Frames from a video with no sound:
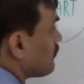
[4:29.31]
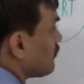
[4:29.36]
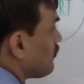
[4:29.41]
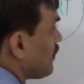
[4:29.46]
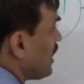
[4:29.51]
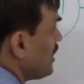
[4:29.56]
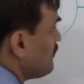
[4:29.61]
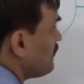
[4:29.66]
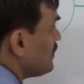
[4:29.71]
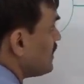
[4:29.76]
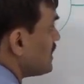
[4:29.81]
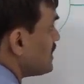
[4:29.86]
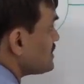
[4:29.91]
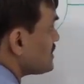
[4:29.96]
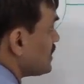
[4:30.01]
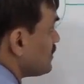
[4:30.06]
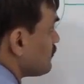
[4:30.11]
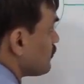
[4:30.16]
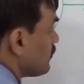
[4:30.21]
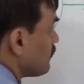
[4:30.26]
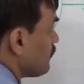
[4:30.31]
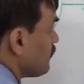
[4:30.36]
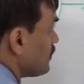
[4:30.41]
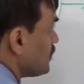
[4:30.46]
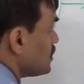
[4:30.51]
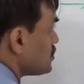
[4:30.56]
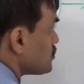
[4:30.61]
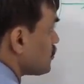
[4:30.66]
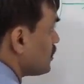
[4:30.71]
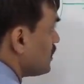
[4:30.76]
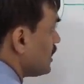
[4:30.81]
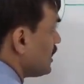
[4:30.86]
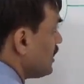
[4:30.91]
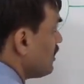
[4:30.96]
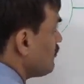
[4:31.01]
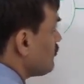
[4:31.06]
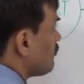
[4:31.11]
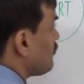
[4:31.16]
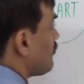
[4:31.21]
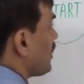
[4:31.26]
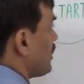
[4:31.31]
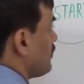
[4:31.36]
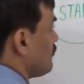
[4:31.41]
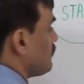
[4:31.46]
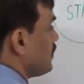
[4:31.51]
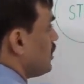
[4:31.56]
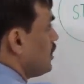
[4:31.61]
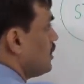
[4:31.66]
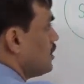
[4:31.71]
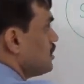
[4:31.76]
5 days and will finish on day 5.